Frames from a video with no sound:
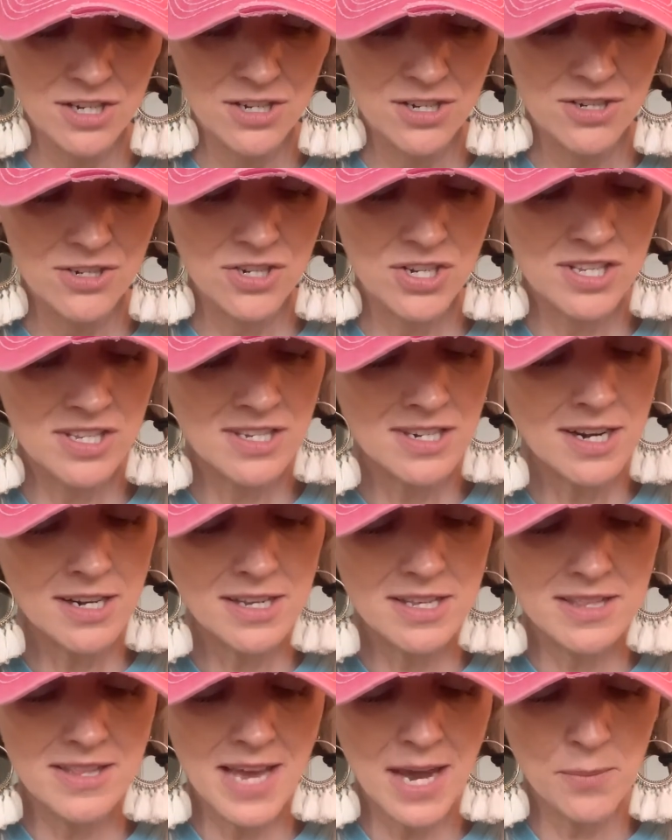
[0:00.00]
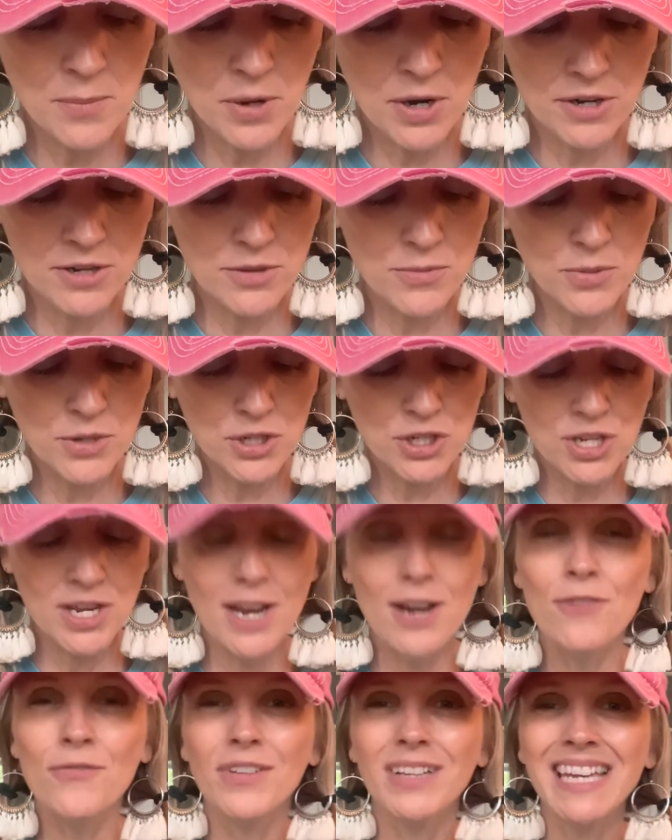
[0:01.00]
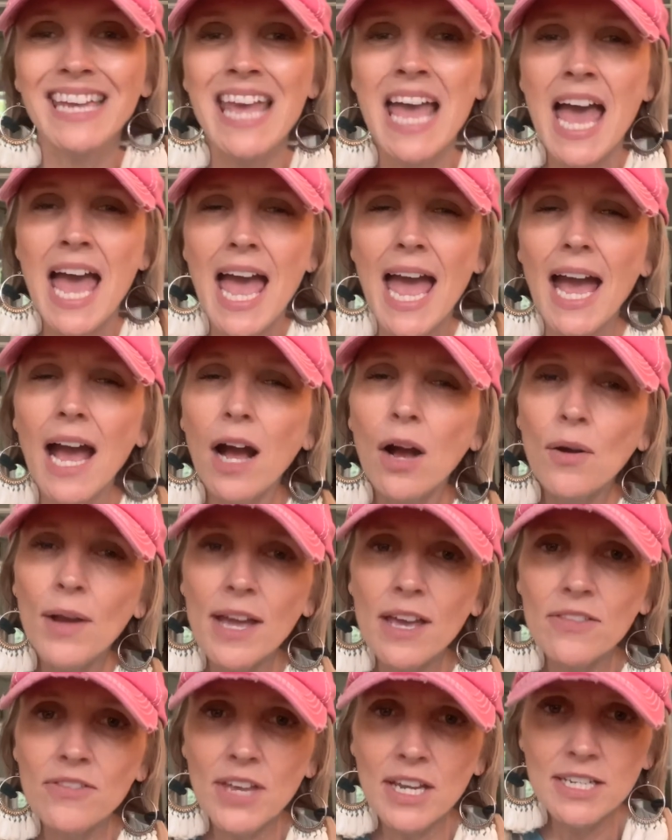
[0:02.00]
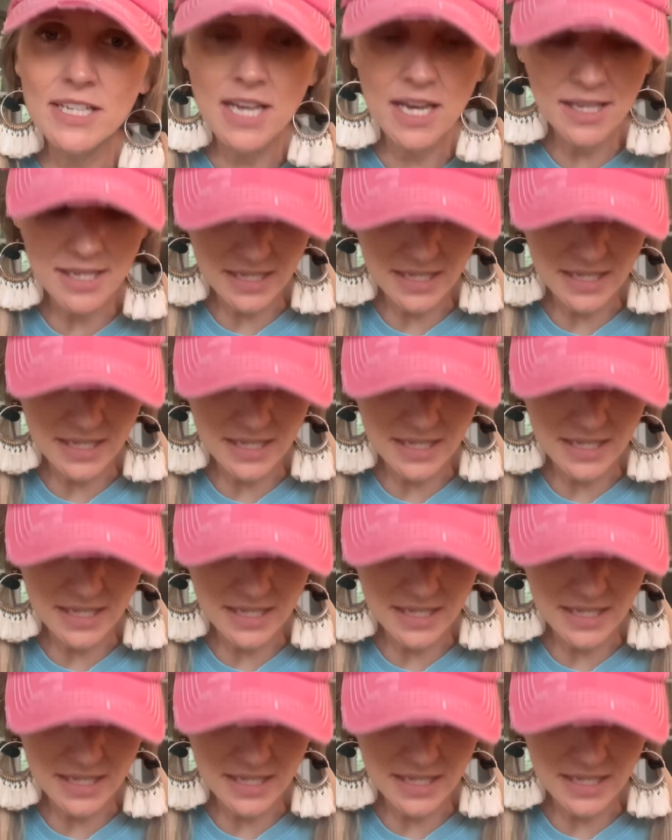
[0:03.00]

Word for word: she studied that part of the bush carefully. How had they done